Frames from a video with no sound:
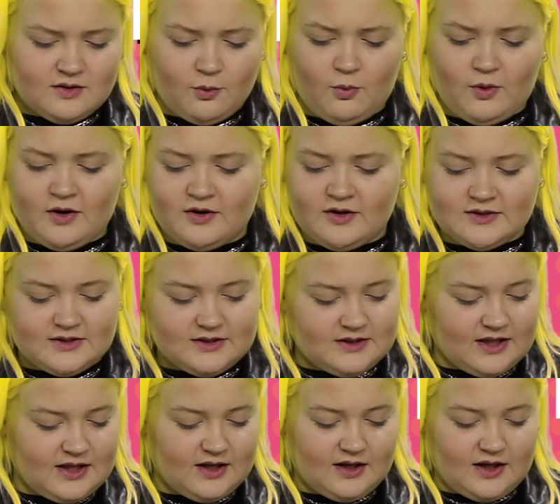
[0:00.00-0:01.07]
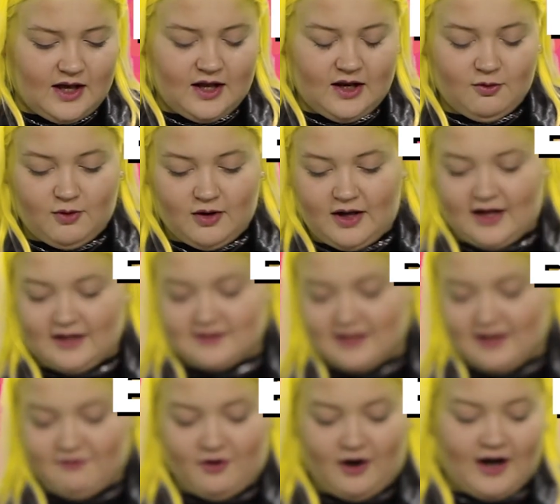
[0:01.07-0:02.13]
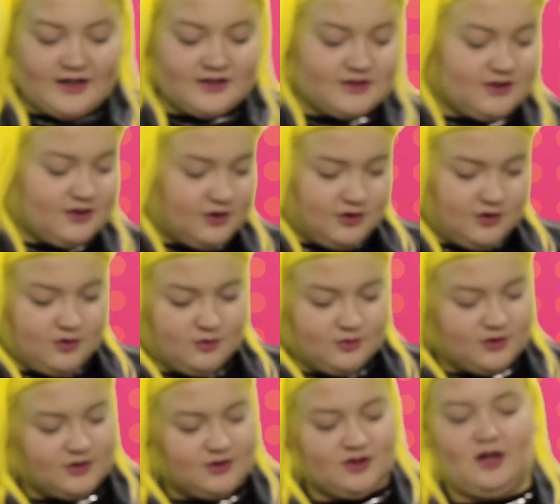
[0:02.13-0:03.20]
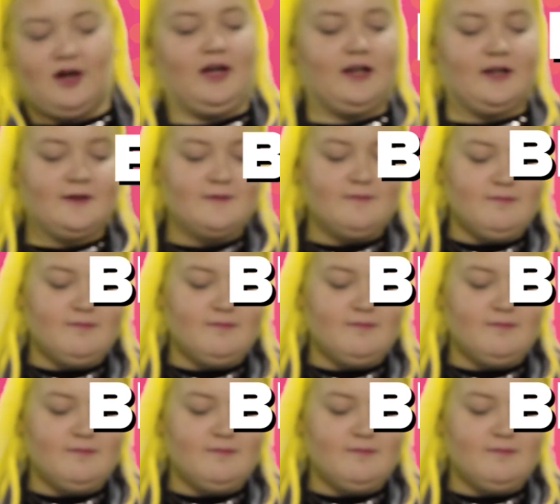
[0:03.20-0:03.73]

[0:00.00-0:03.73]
the weirdest thing anyone has ever asked you to sign?